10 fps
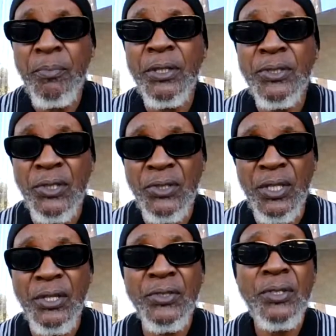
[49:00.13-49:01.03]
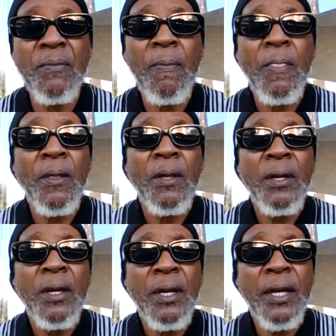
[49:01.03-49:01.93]
but success.
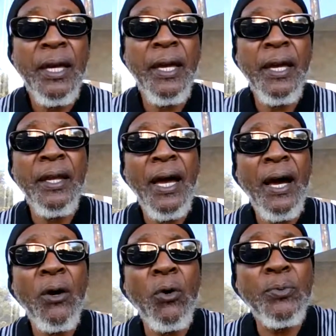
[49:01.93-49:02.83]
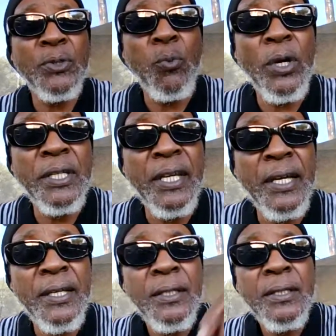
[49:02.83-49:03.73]
And I hope to one
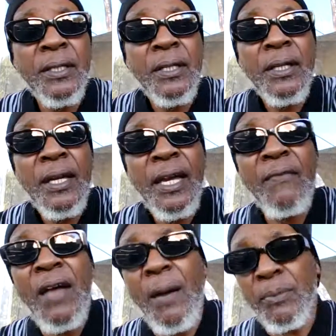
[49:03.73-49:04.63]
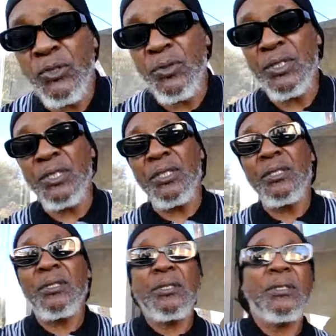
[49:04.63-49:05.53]
day have the opportunity
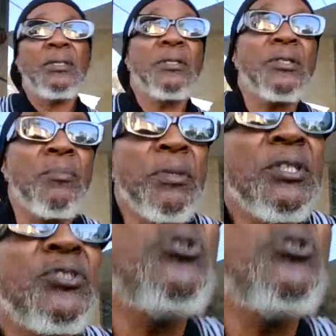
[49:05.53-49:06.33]
to meet